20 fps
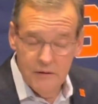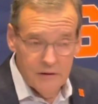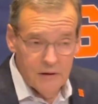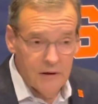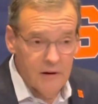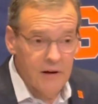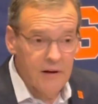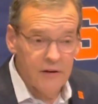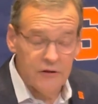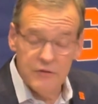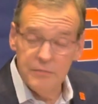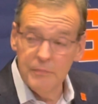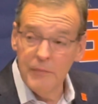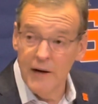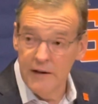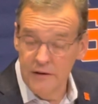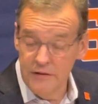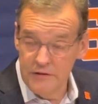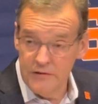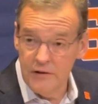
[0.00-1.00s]
Again, it's my
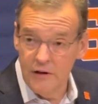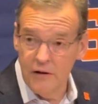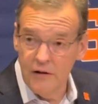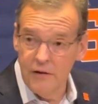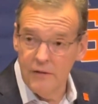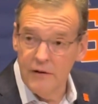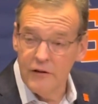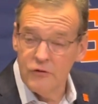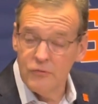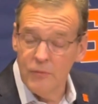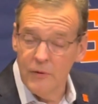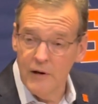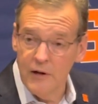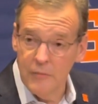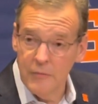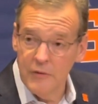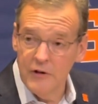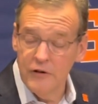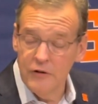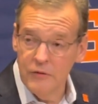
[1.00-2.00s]
desire, and that's why I'm
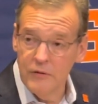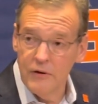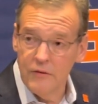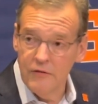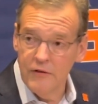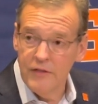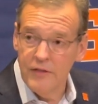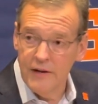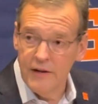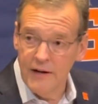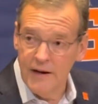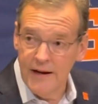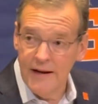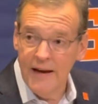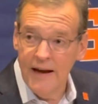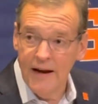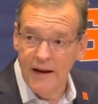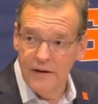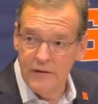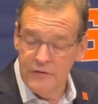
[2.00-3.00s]
going to do everything I
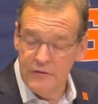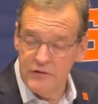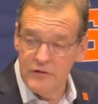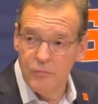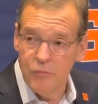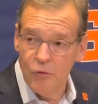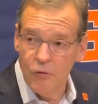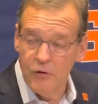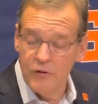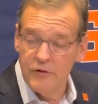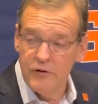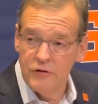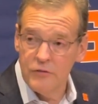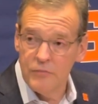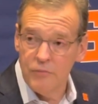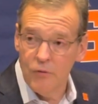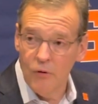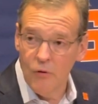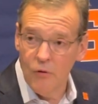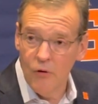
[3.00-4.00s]
can to support this
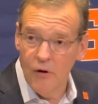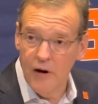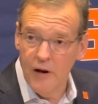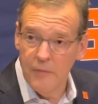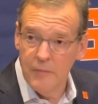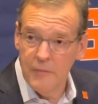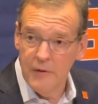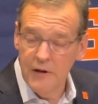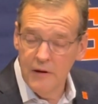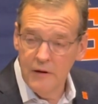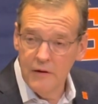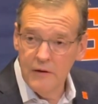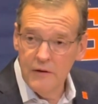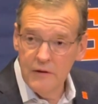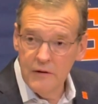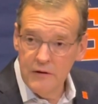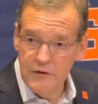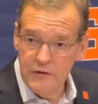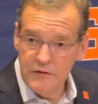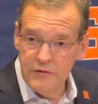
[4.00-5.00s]
program
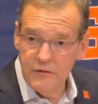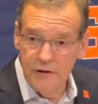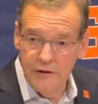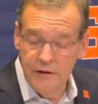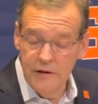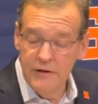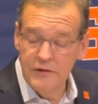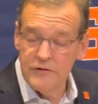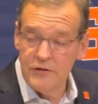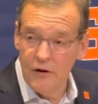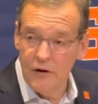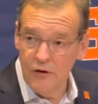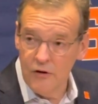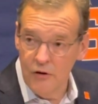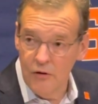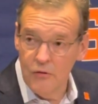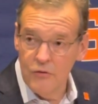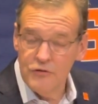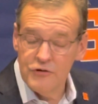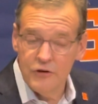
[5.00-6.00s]
so that he's our
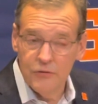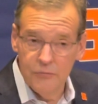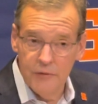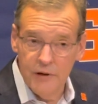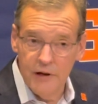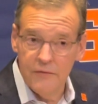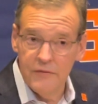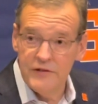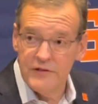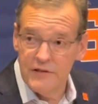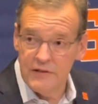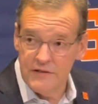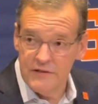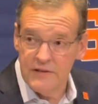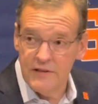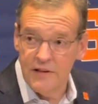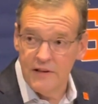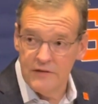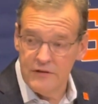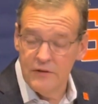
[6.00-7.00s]
coach and we have the
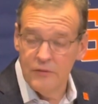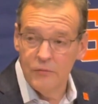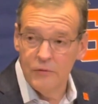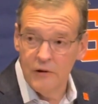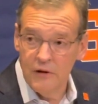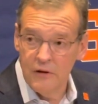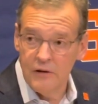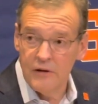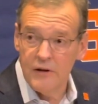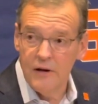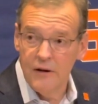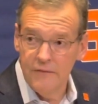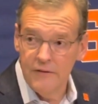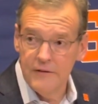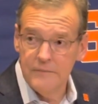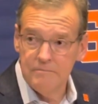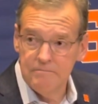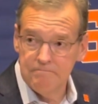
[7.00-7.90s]
success that we all covet.